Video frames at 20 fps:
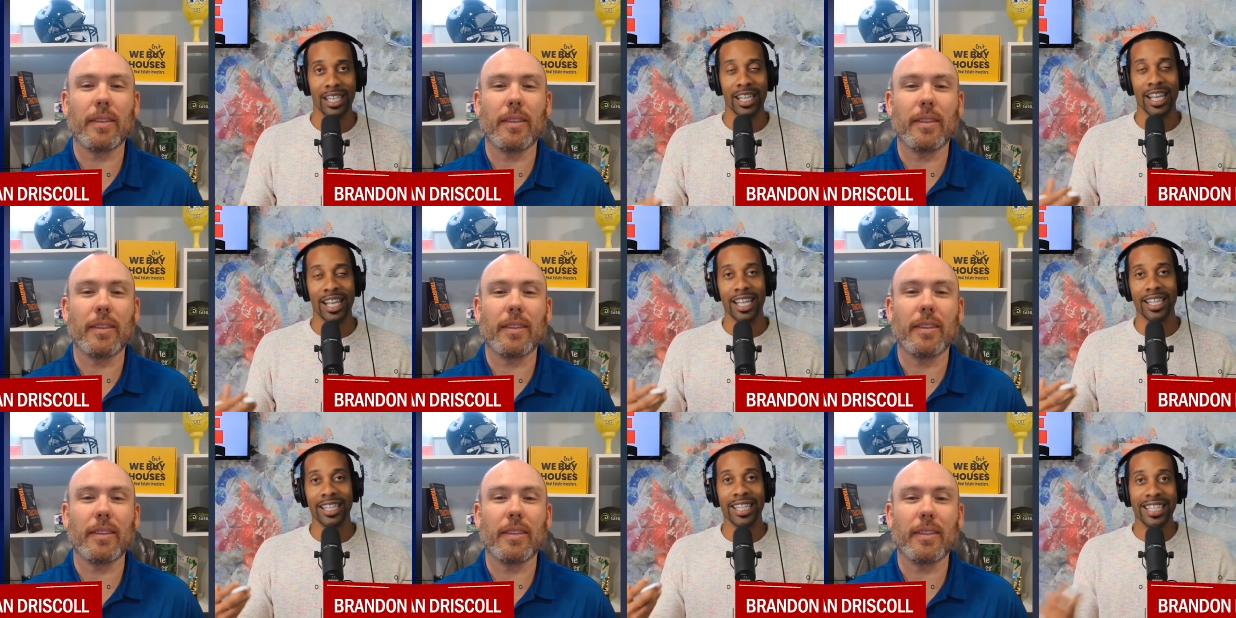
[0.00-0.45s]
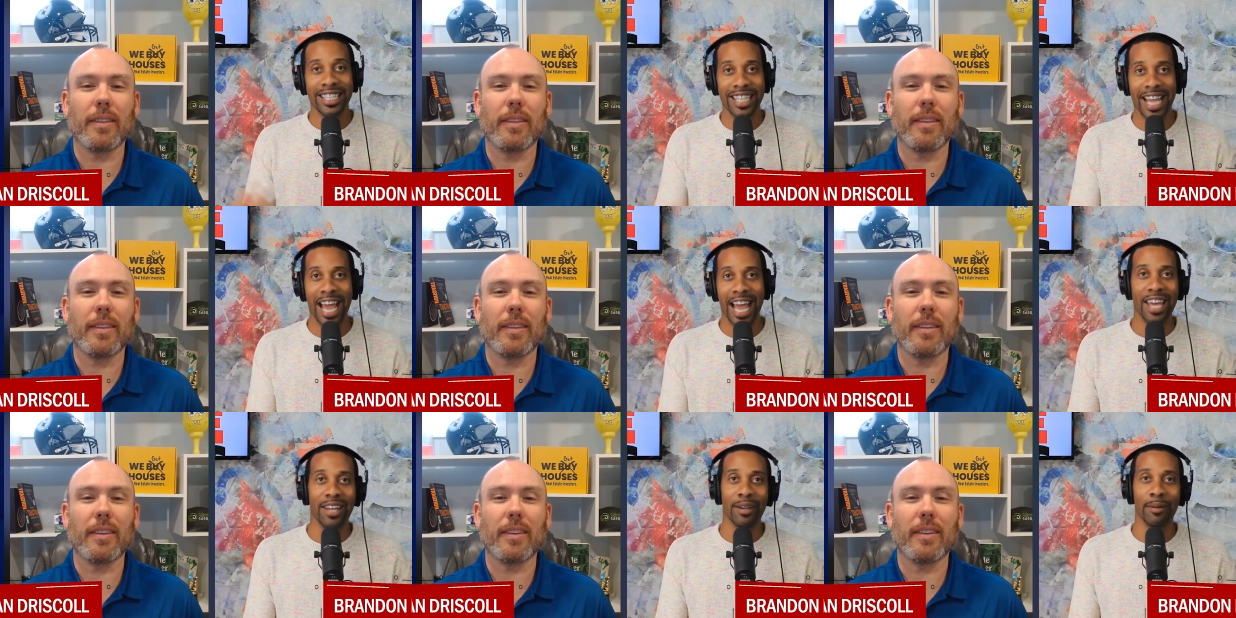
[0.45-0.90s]
Speaker 1: and the
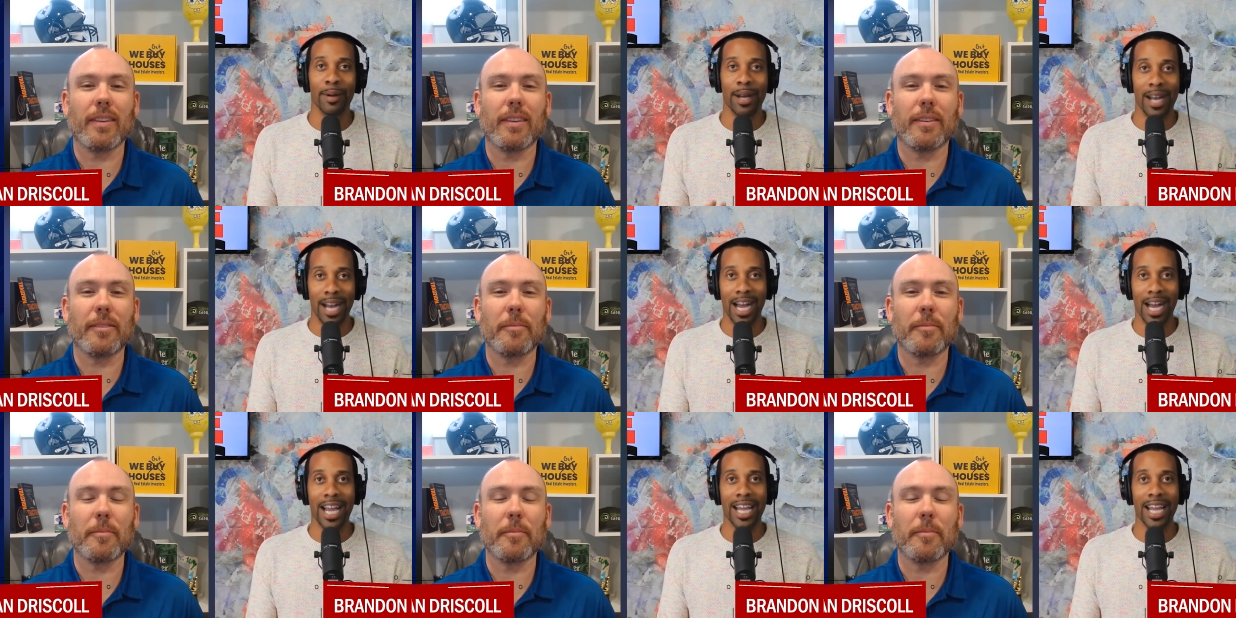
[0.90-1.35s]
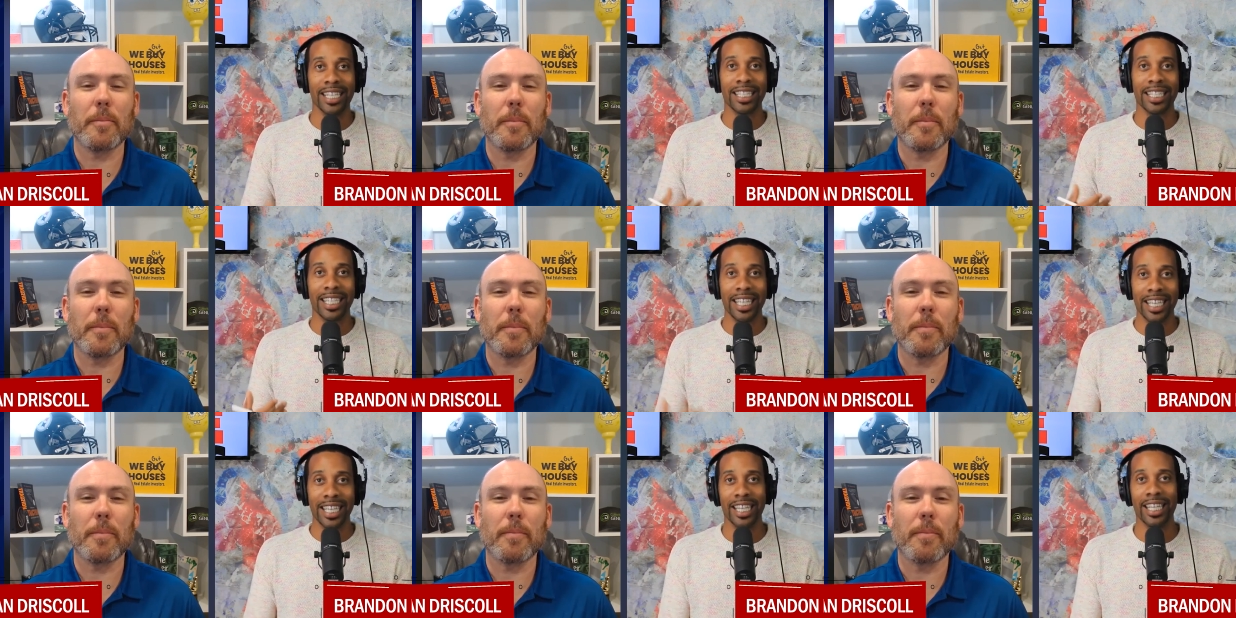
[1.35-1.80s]
data behind
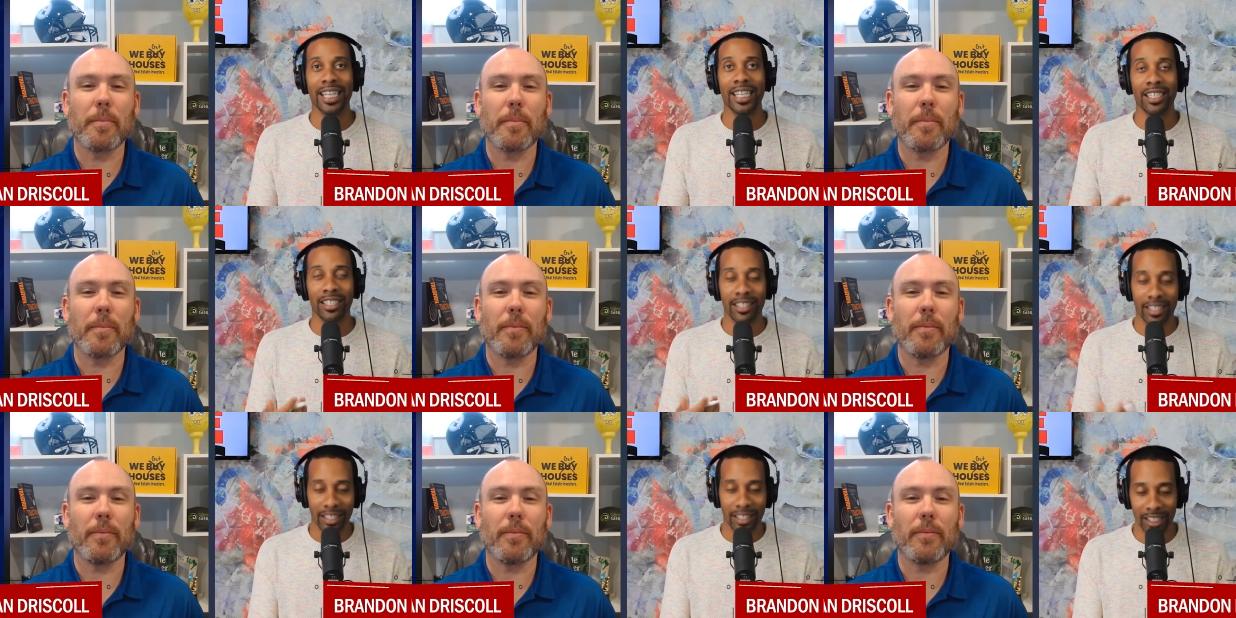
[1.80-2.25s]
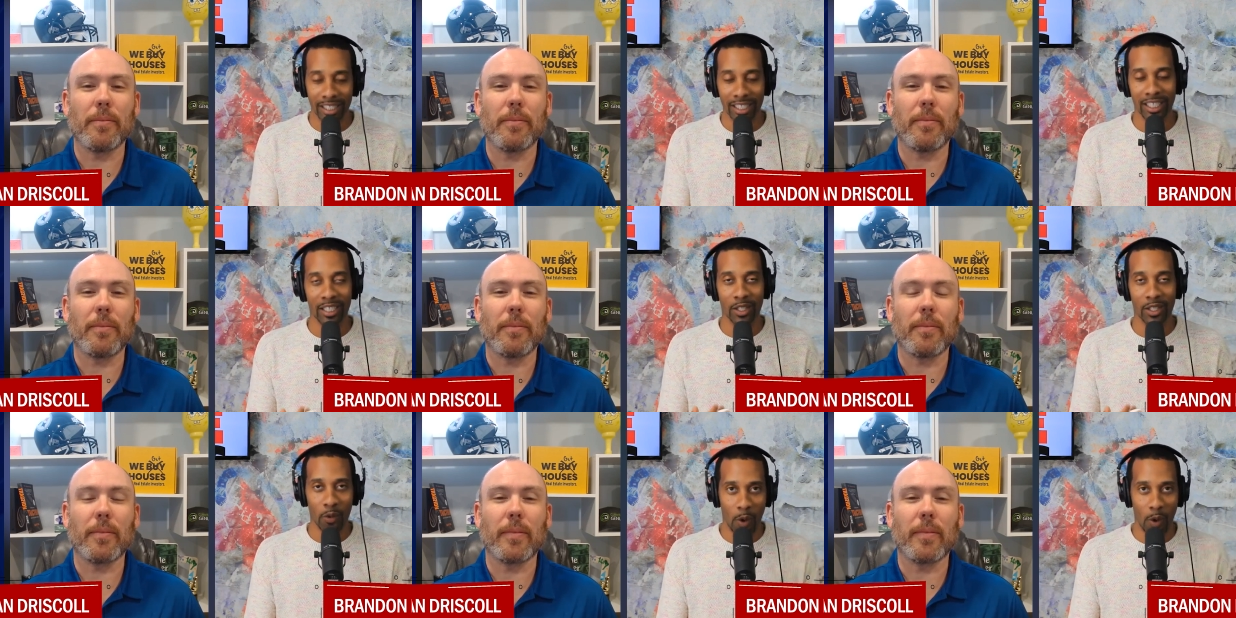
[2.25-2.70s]
getting
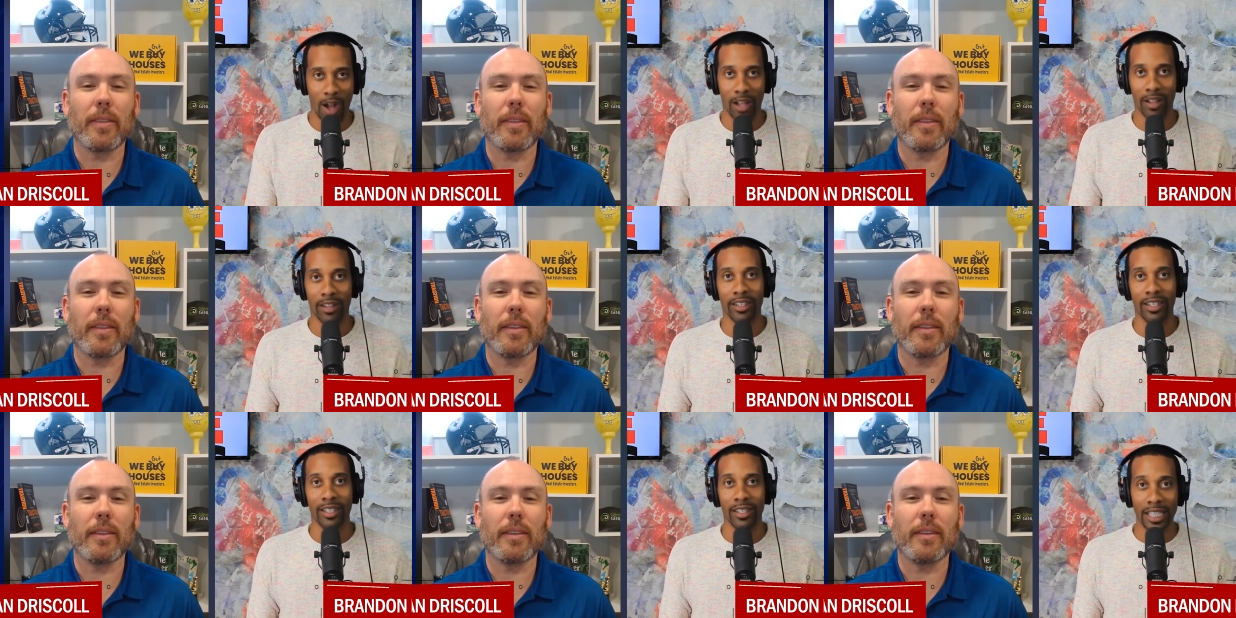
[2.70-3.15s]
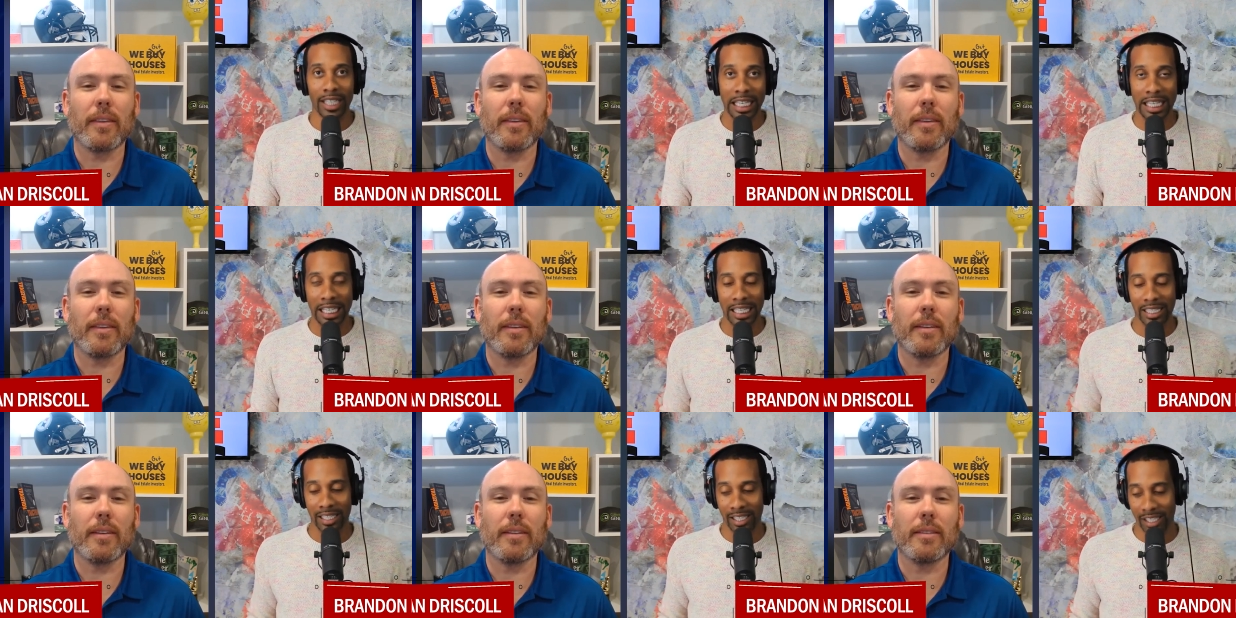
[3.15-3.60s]
good quality
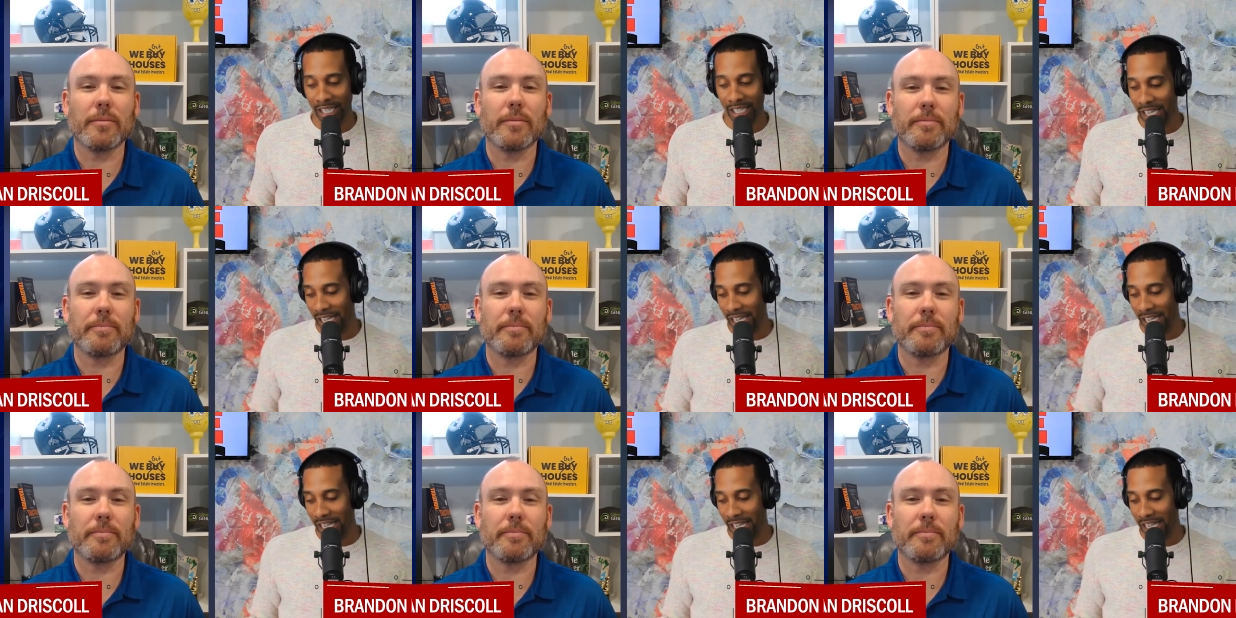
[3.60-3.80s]
leads